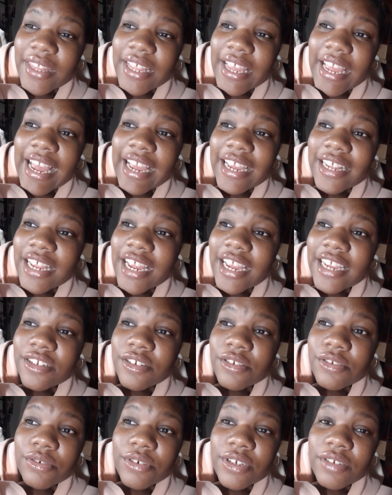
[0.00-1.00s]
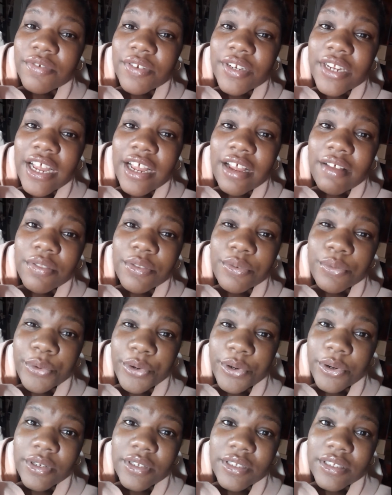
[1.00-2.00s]
I don't even have the
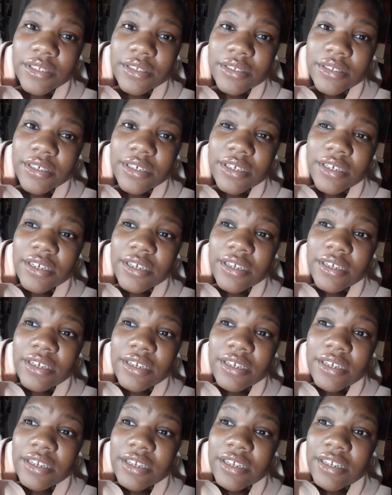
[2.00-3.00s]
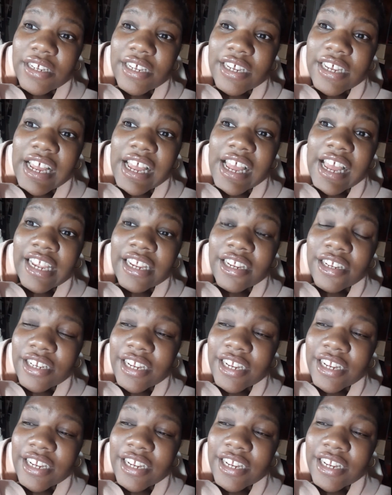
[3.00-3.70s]
words. I